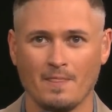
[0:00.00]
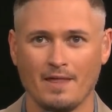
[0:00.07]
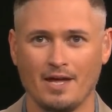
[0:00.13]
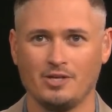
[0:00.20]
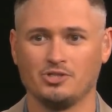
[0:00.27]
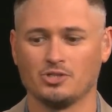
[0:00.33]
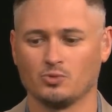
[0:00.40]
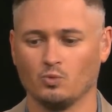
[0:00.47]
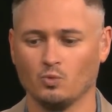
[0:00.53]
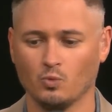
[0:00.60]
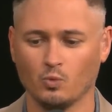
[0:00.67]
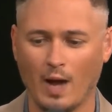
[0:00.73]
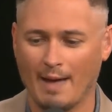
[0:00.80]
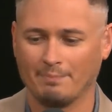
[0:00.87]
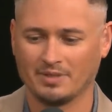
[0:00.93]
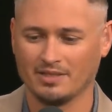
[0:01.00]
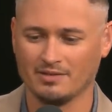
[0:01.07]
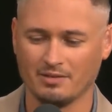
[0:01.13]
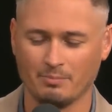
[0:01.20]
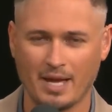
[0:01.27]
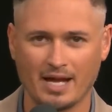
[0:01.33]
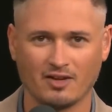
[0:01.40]
and just whapped
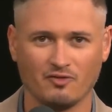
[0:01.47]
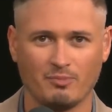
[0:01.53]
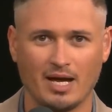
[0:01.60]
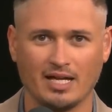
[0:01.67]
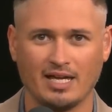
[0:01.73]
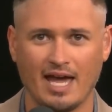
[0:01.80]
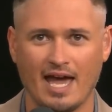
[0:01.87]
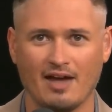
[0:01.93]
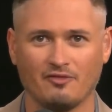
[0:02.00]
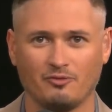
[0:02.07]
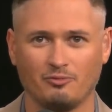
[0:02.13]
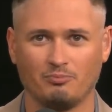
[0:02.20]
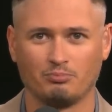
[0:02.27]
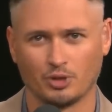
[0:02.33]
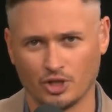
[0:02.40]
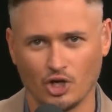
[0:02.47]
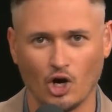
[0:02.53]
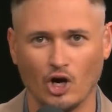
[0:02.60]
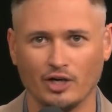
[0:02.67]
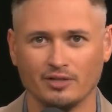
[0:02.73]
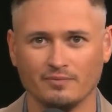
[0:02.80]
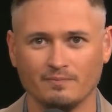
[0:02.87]
the back of my calf pretty
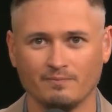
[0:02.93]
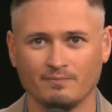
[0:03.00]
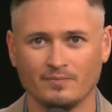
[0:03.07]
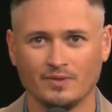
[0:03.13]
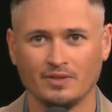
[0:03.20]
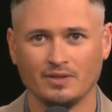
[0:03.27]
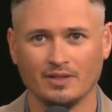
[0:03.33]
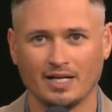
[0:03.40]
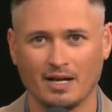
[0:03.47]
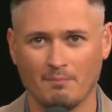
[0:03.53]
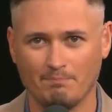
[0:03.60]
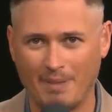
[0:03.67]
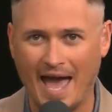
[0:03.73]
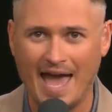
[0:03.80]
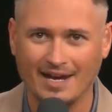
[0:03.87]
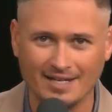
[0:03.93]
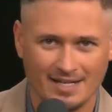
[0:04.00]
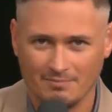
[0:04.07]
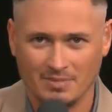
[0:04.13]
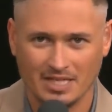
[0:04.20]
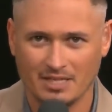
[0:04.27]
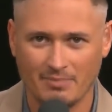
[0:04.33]
hard. Like a bat
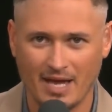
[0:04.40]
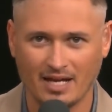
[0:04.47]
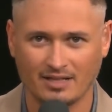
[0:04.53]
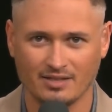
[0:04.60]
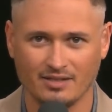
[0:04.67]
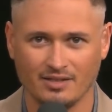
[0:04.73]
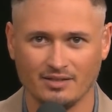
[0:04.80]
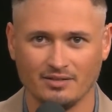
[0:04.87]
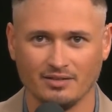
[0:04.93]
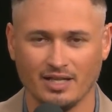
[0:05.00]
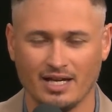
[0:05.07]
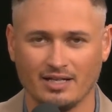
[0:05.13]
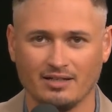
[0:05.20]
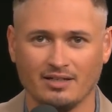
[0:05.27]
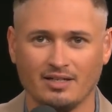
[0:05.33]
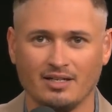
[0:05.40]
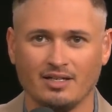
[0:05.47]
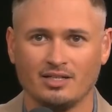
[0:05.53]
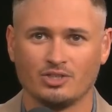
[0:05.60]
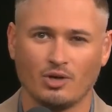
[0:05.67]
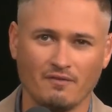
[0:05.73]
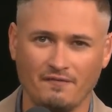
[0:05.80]
hit me in the back of the leg.
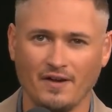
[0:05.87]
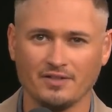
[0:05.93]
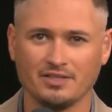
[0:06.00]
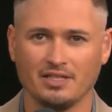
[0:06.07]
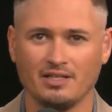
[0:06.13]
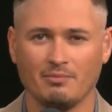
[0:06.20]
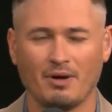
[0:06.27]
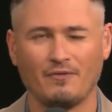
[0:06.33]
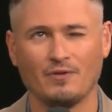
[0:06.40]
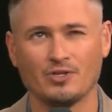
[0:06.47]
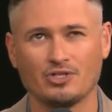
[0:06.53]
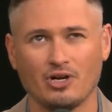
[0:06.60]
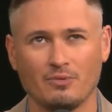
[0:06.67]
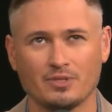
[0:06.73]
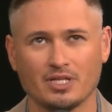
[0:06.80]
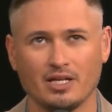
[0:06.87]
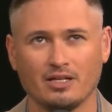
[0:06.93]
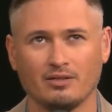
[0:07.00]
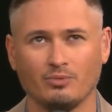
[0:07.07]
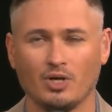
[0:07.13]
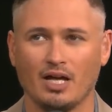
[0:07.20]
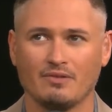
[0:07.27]
So I felt it, and my first thought was
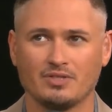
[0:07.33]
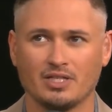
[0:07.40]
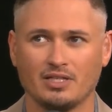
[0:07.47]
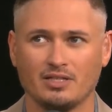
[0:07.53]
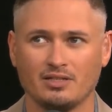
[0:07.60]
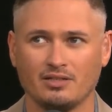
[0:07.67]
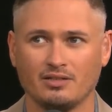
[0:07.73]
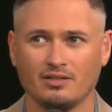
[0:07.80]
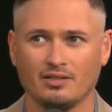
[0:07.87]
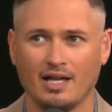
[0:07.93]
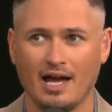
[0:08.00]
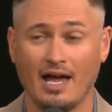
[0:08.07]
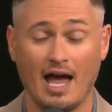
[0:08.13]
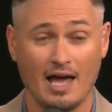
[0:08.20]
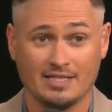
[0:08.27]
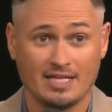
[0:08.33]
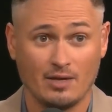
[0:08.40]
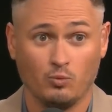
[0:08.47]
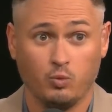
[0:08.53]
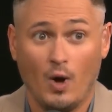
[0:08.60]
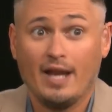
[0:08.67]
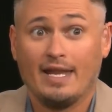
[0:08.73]
like, well, obviously, I, I
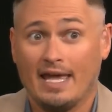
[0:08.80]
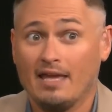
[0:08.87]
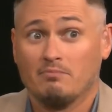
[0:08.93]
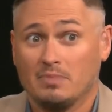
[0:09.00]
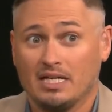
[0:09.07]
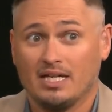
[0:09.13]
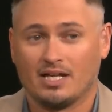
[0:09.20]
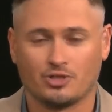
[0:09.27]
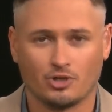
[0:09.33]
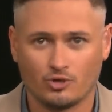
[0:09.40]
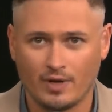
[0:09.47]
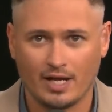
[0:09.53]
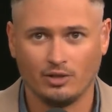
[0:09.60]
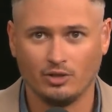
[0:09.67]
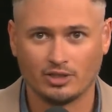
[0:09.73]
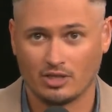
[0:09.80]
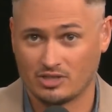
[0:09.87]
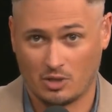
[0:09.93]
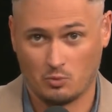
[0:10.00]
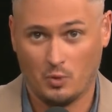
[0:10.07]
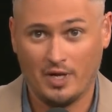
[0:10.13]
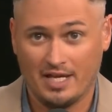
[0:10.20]
said, what hit me? I turned around and looked. I was
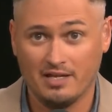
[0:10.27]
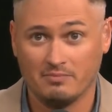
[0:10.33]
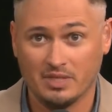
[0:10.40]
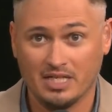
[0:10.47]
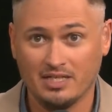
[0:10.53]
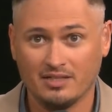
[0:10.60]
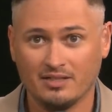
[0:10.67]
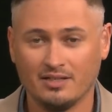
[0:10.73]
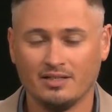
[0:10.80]
like, what hit me?